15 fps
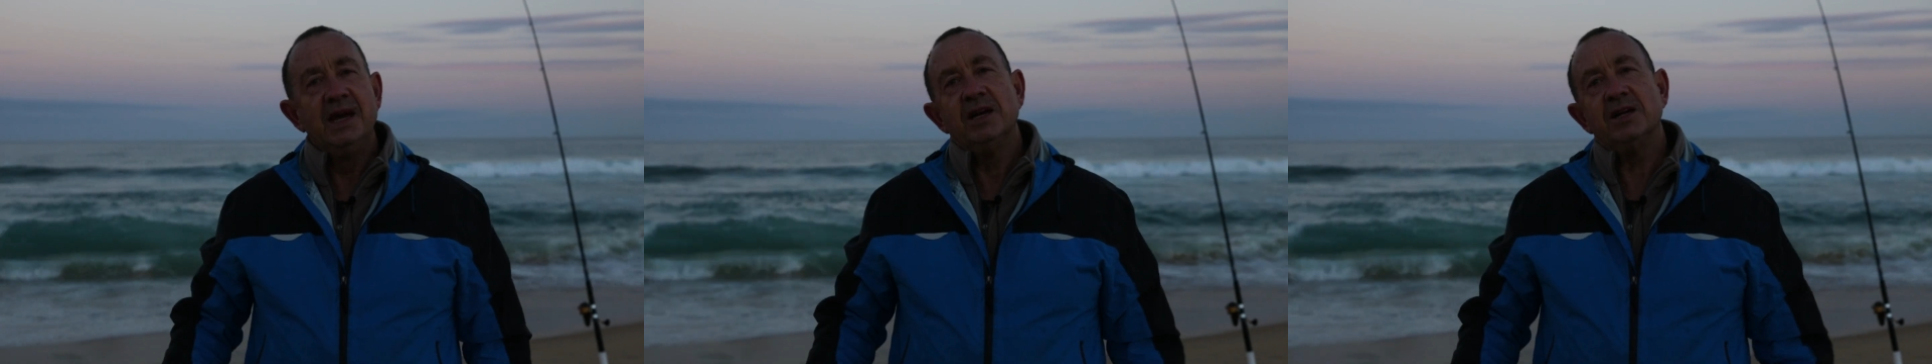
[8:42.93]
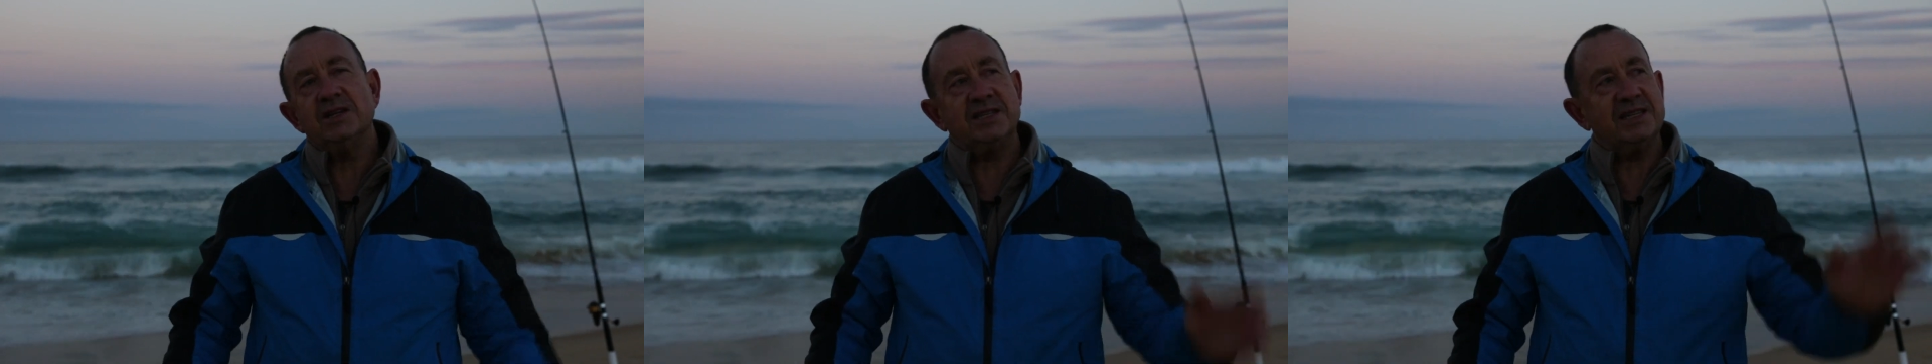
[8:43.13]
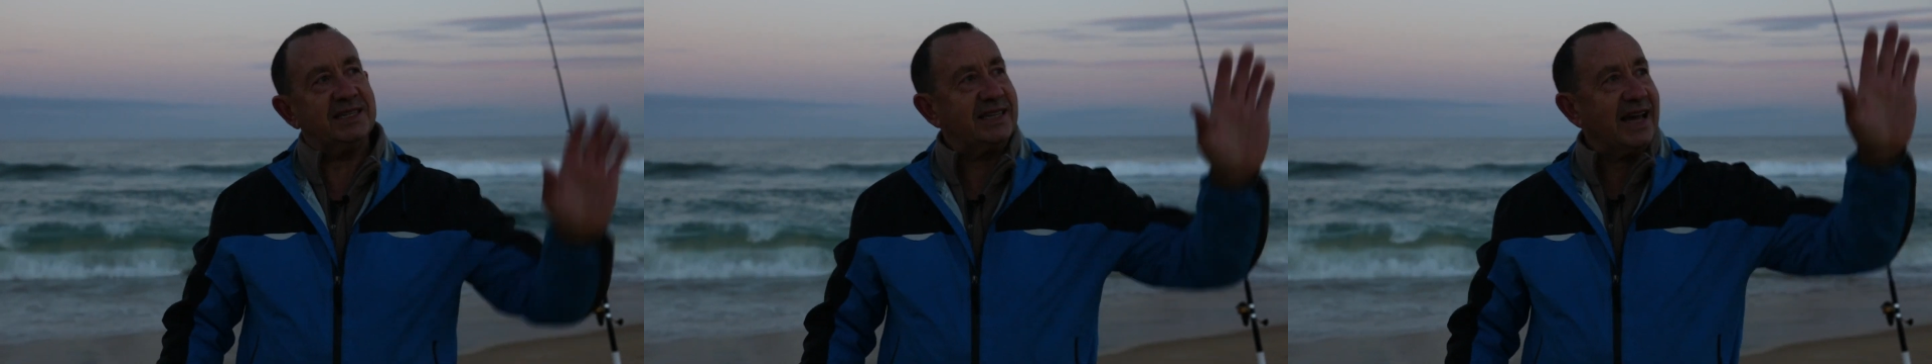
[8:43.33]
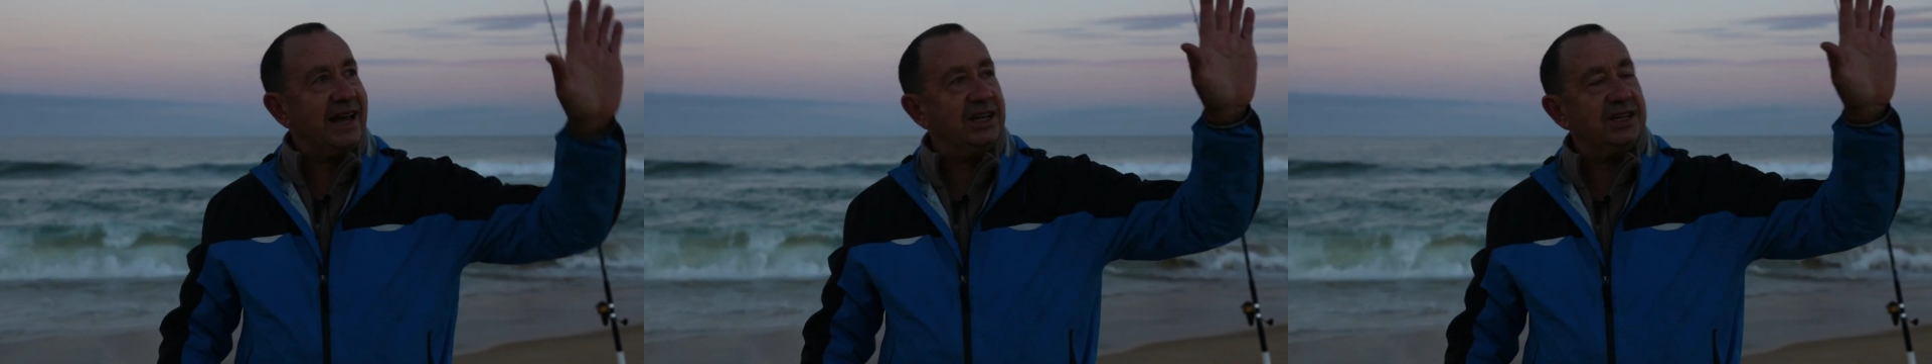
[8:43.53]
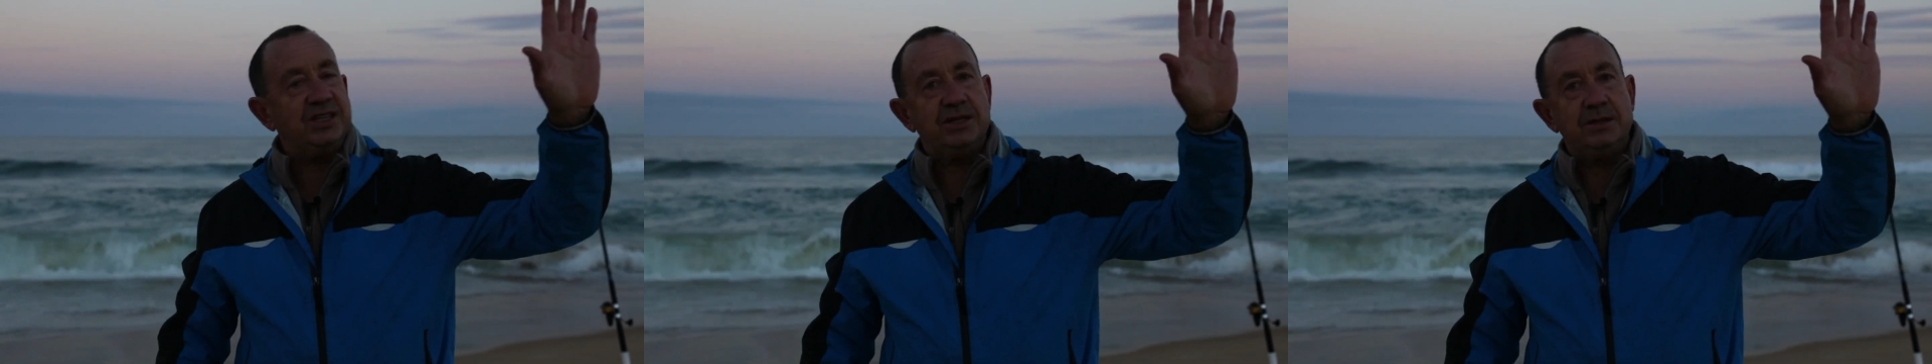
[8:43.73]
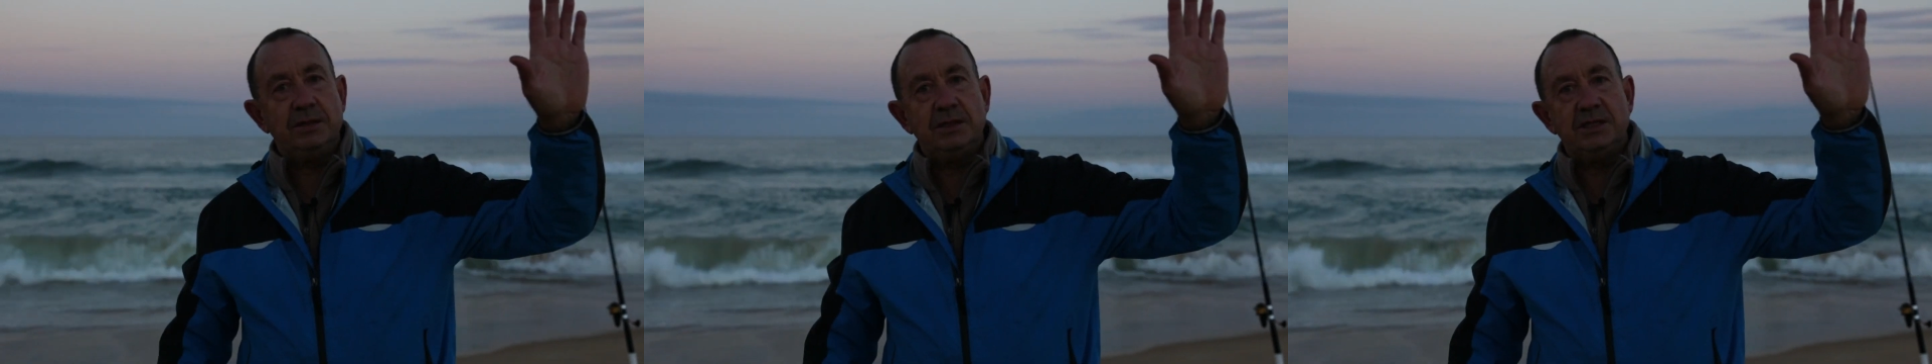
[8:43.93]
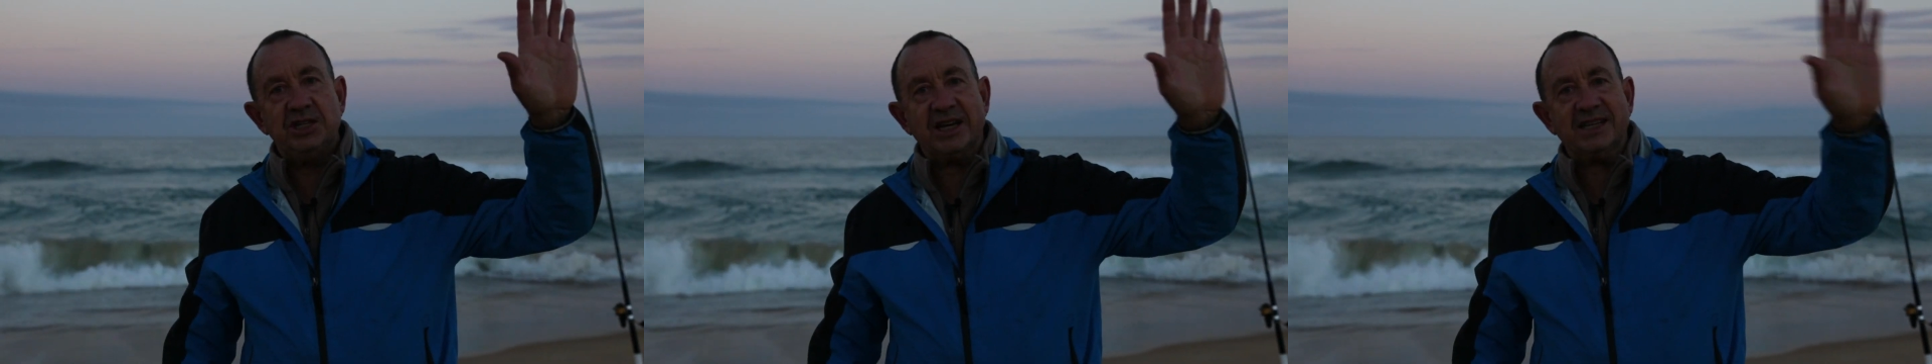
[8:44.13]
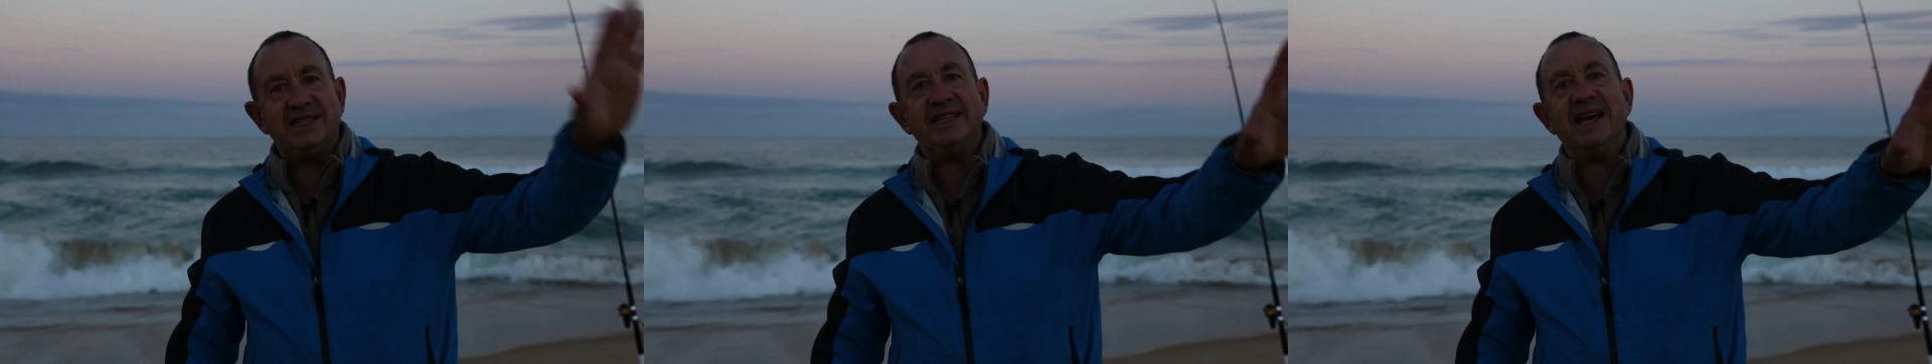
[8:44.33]
Because the sun is
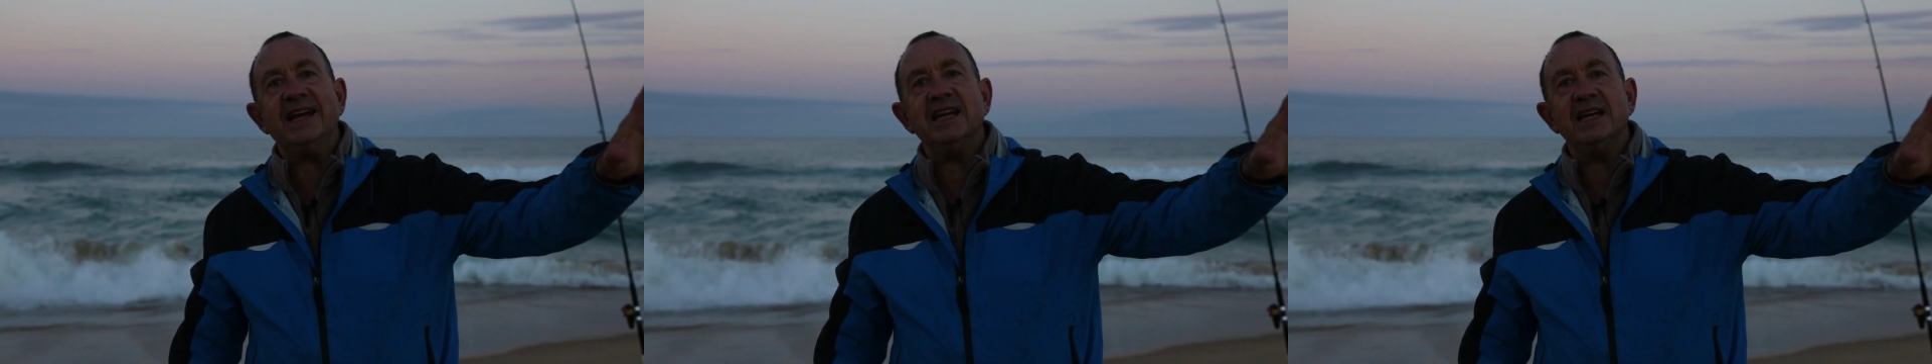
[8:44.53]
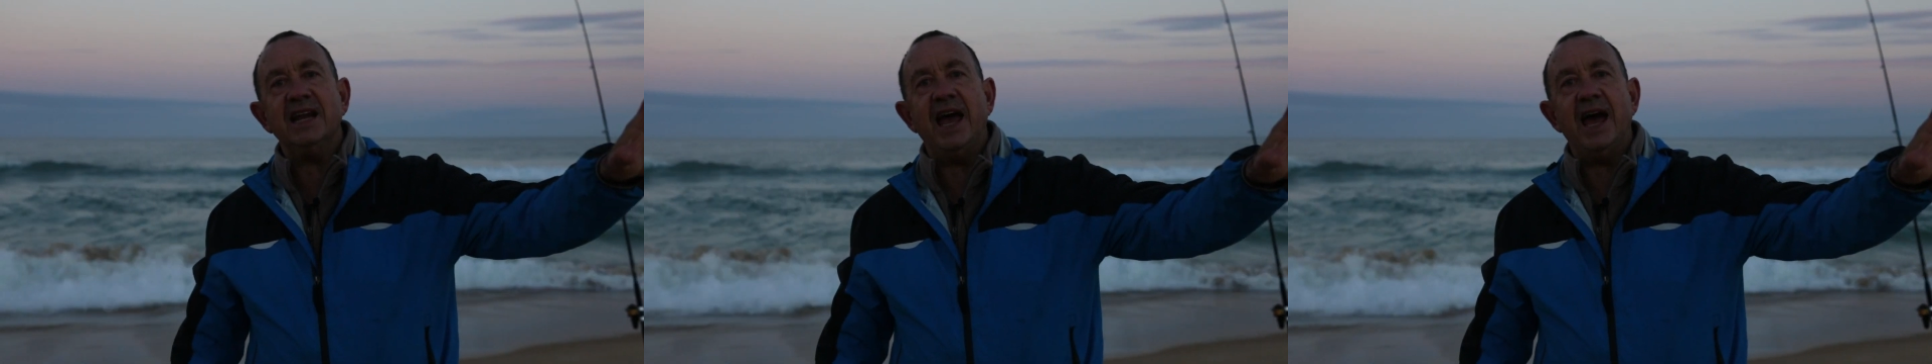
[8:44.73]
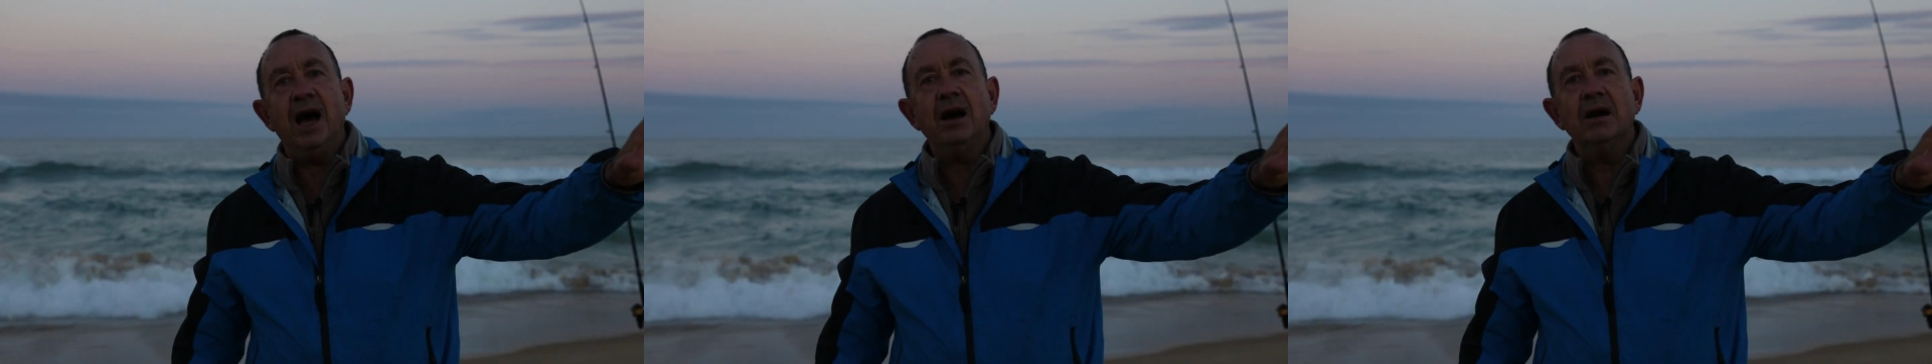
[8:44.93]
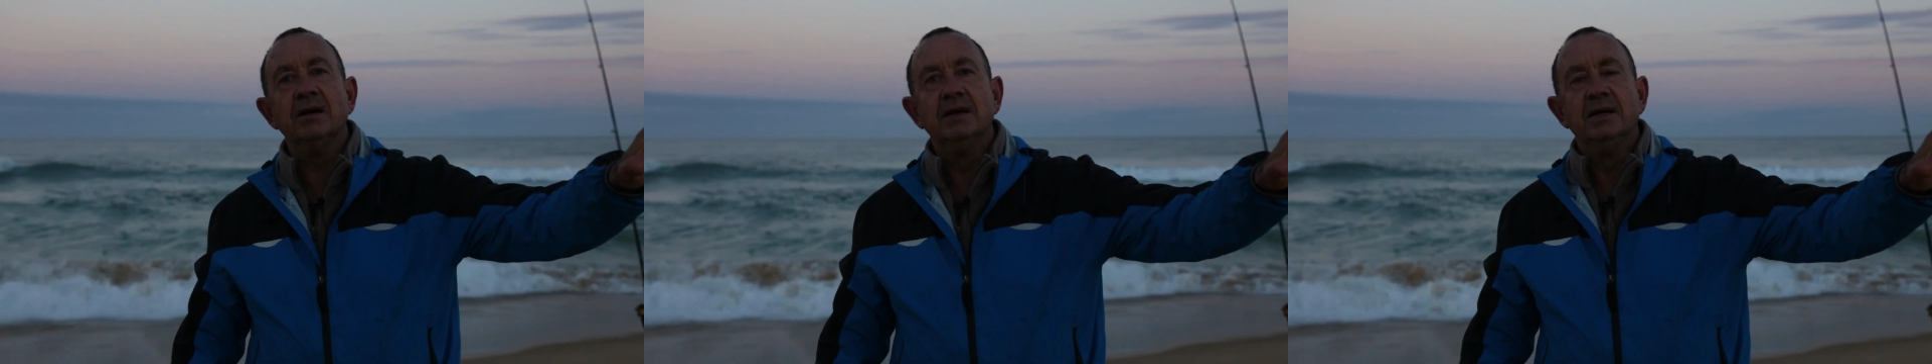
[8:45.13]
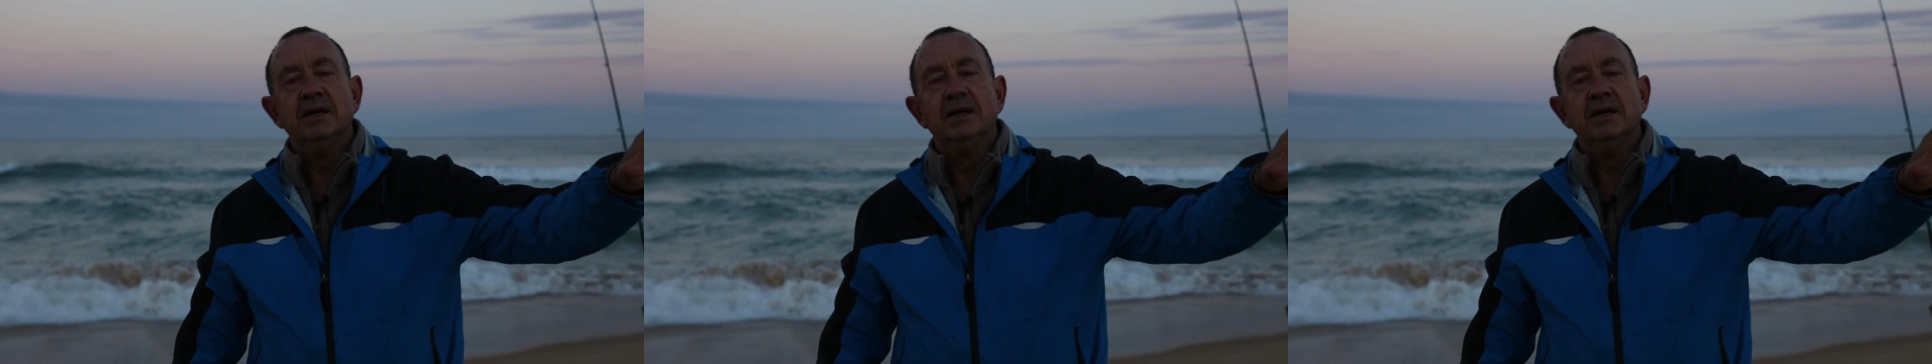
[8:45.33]
just setting now,